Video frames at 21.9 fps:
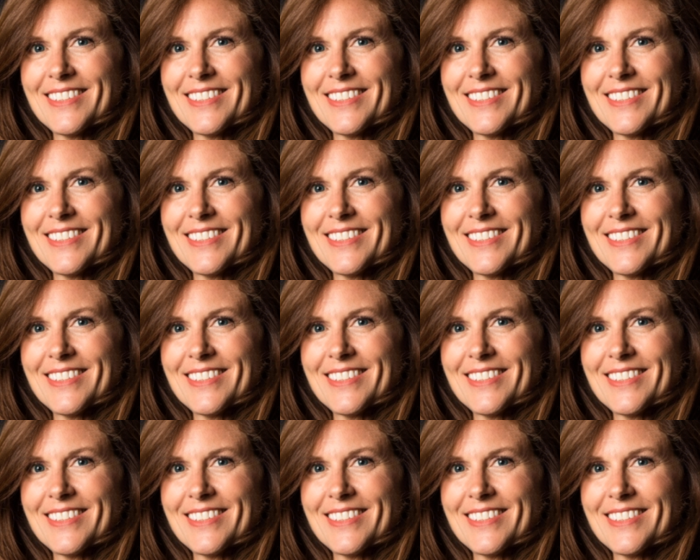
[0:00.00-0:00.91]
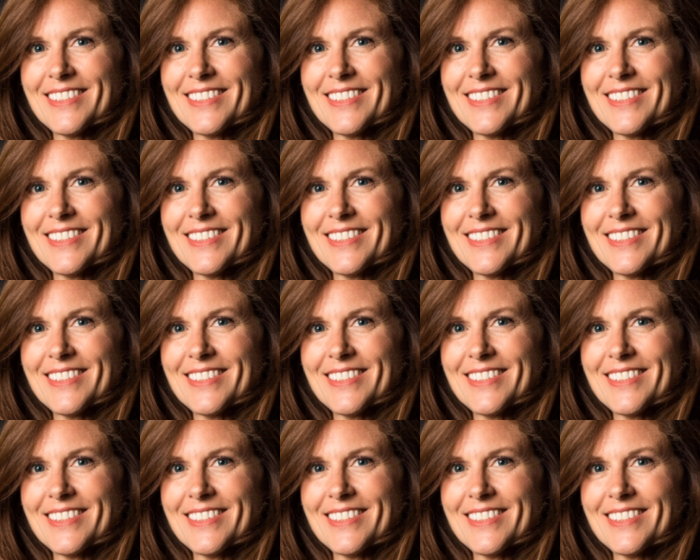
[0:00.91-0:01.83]

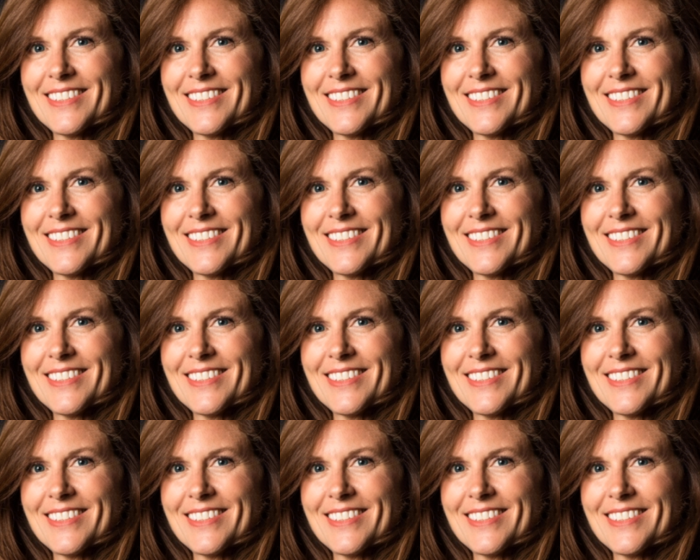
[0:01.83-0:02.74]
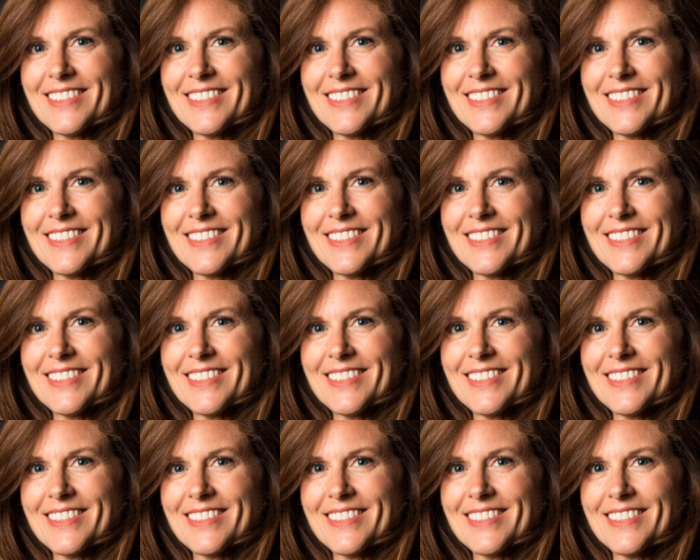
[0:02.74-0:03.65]

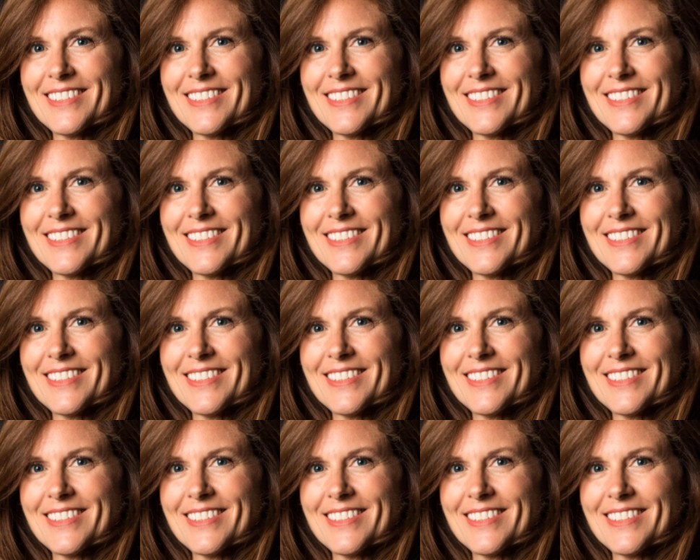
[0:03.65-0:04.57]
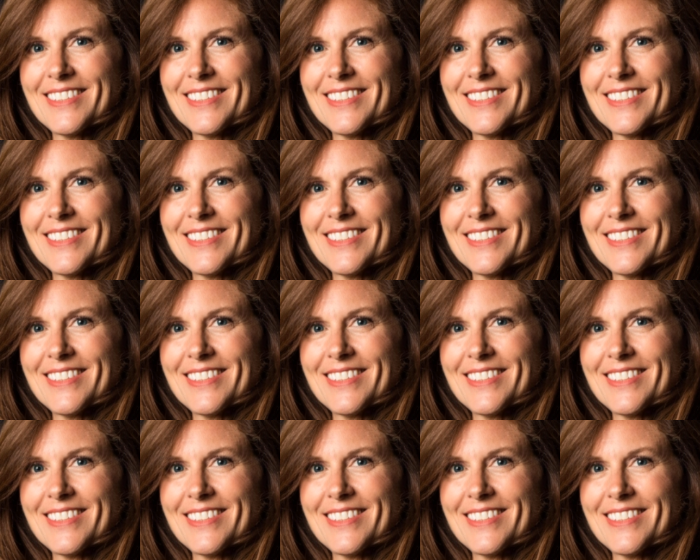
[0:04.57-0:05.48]

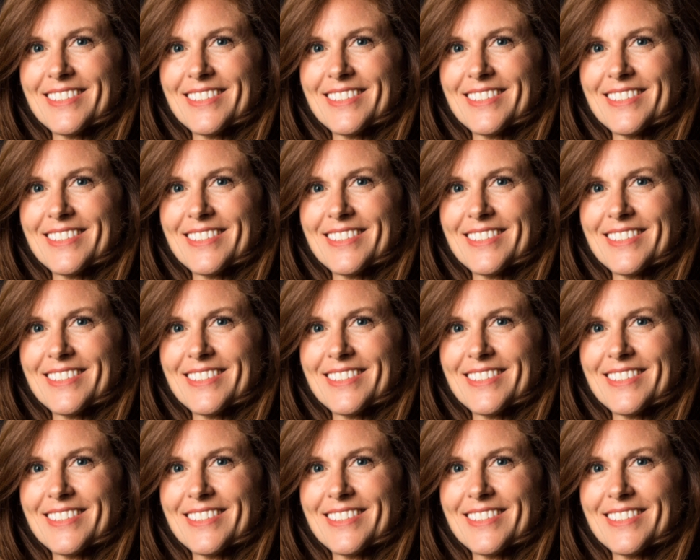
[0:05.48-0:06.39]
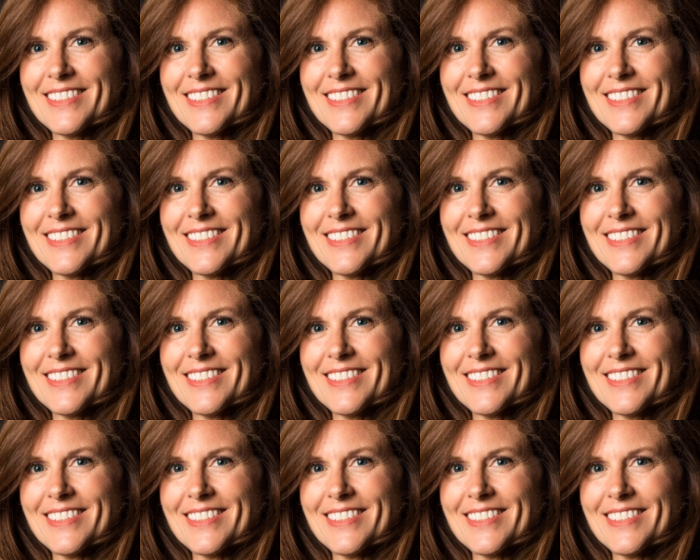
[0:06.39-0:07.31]

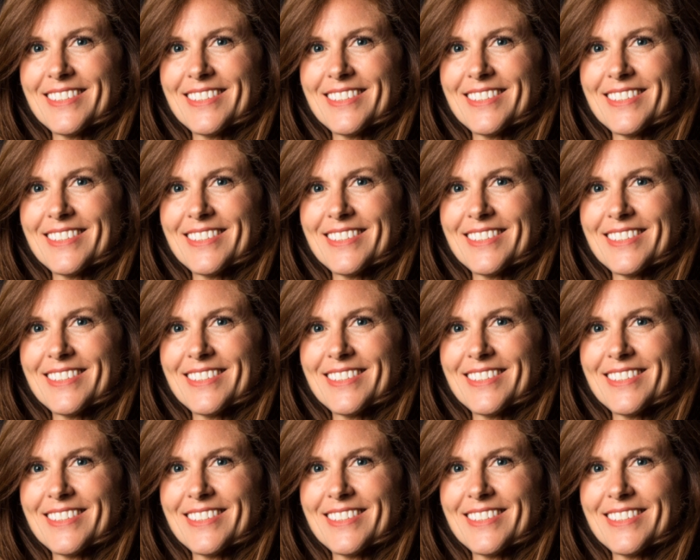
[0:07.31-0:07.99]
The face doesn't move, so there is nothing to read.